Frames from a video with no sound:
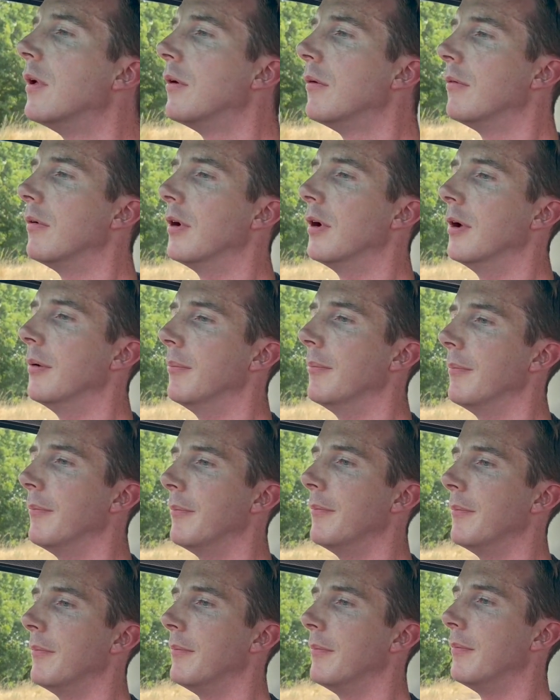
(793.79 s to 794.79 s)
Right,
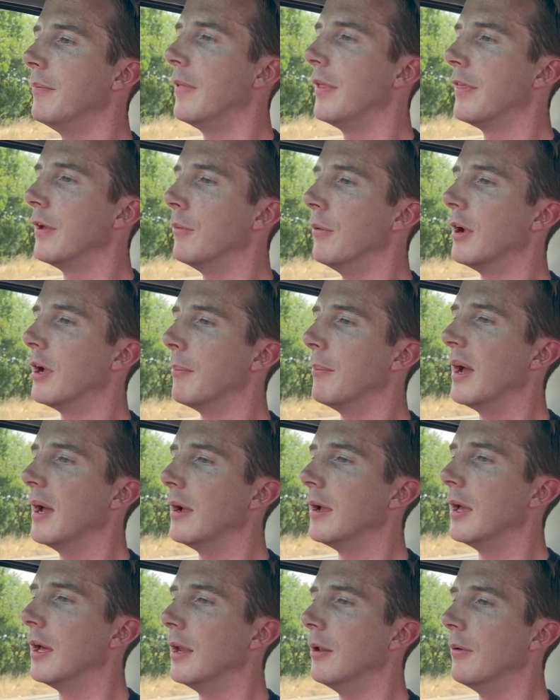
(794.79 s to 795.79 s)
I think we can
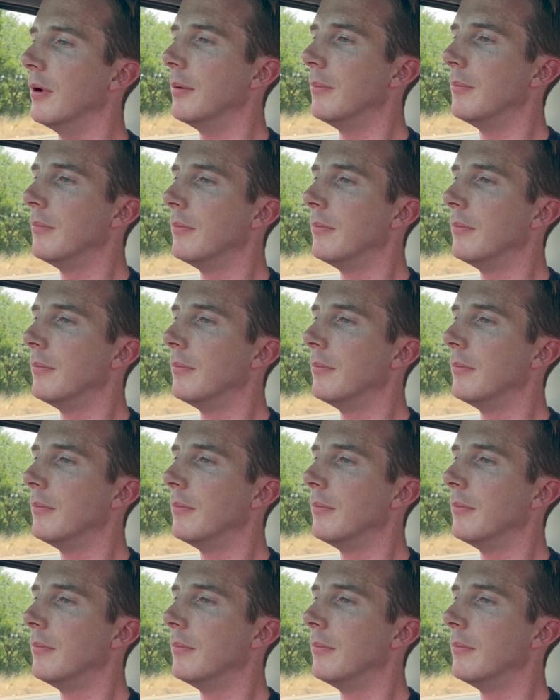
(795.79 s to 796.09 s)
make it anyway.